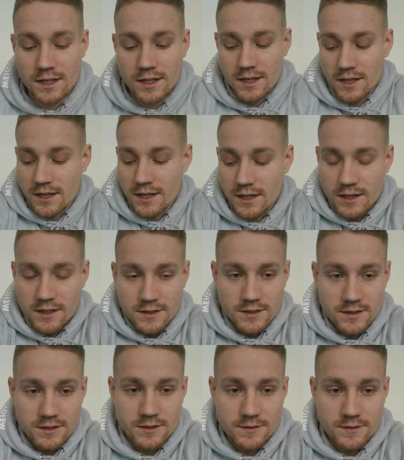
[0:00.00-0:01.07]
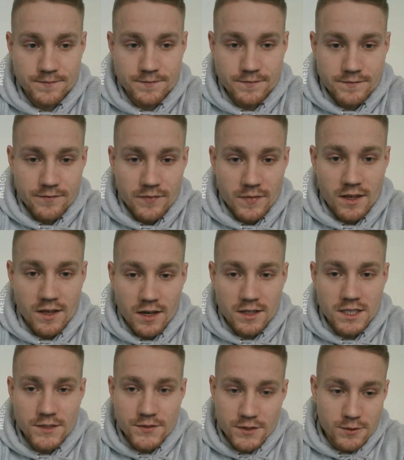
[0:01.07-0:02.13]
And
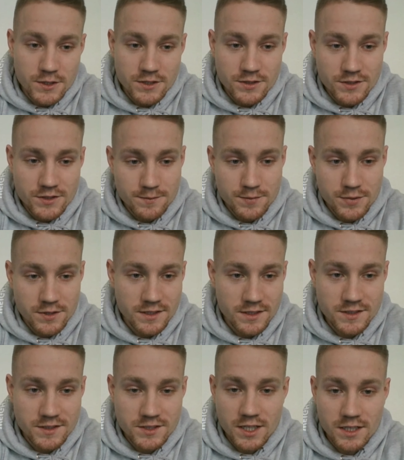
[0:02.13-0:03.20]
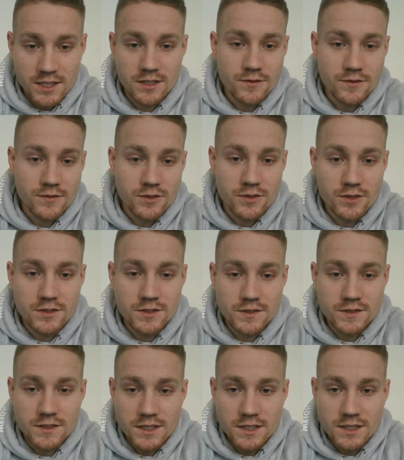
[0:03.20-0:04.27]
yeah, if you want to support this channel, of
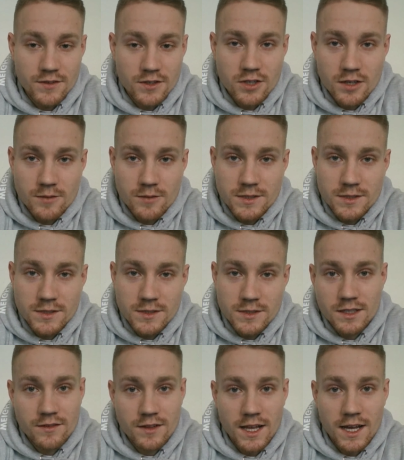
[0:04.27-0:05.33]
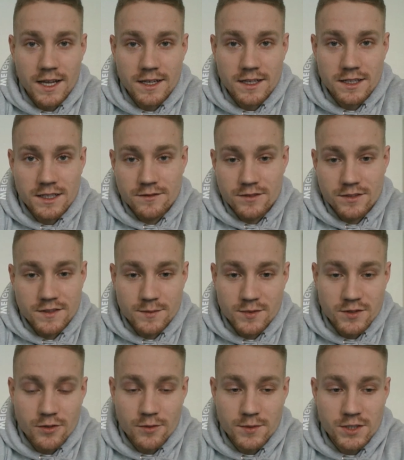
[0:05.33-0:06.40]
course, leave a comment, leave a like, leave a
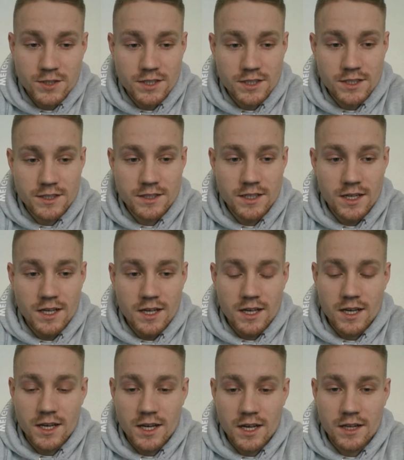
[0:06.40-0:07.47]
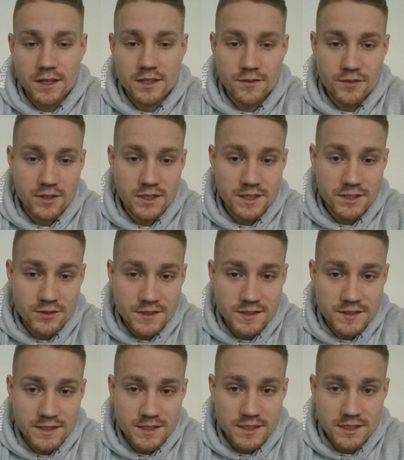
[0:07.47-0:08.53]
subscription. And if you're
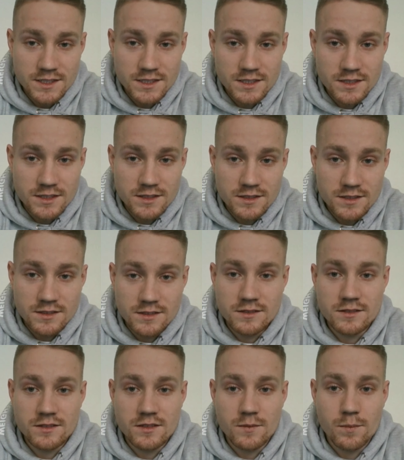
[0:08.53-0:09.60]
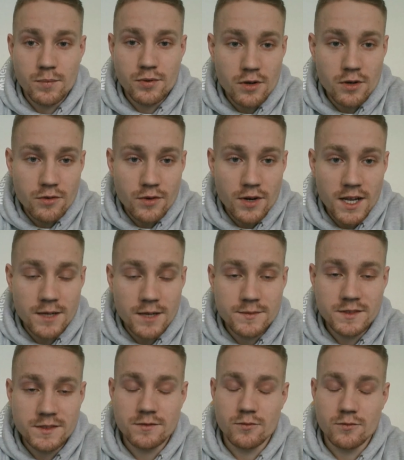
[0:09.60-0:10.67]
interested in
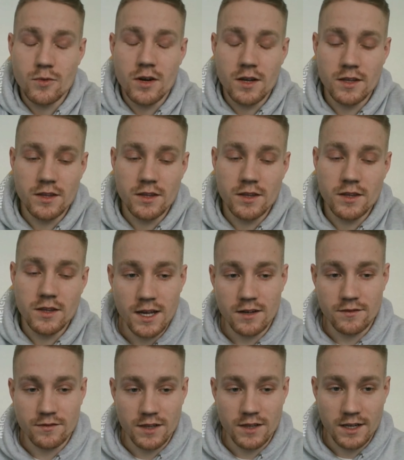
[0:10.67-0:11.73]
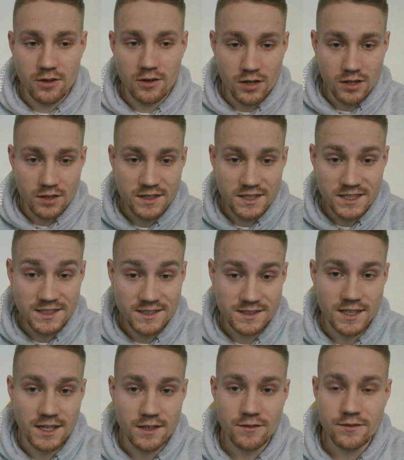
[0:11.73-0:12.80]
programs where you have like all this
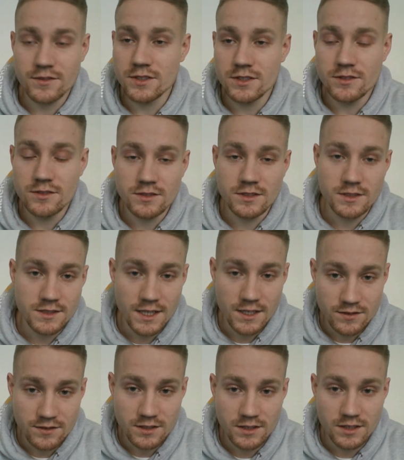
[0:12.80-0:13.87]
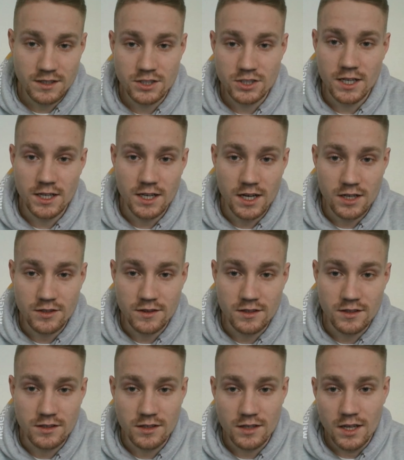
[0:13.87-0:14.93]
done for you, then definitely check out
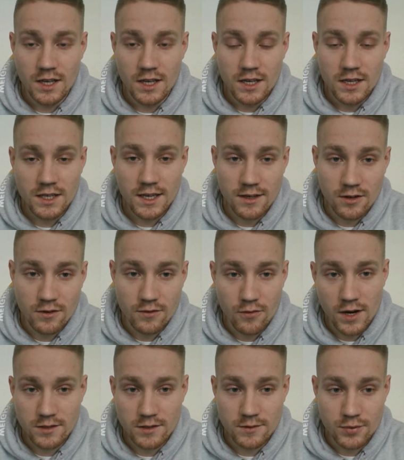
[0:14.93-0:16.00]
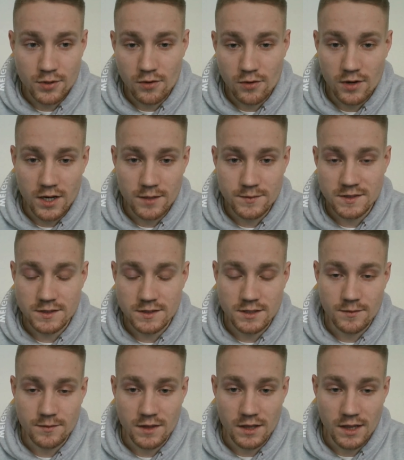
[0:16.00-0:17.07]
the King of Weighted programs.
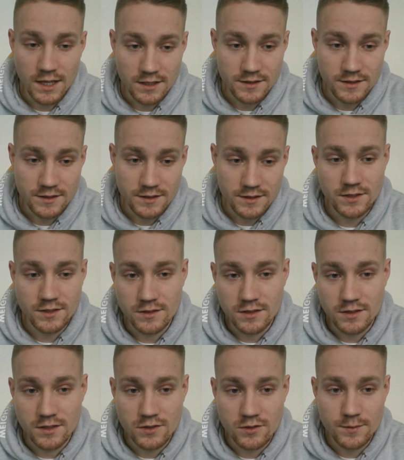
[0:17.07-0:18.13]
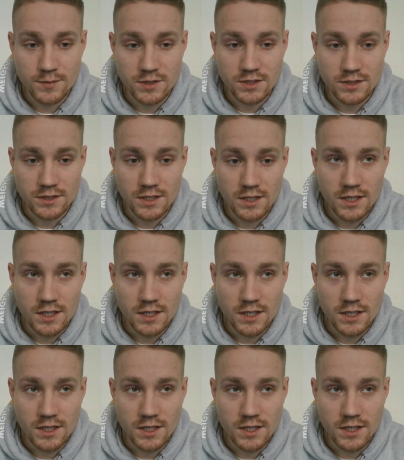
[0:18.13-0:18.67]
Link is also in the description.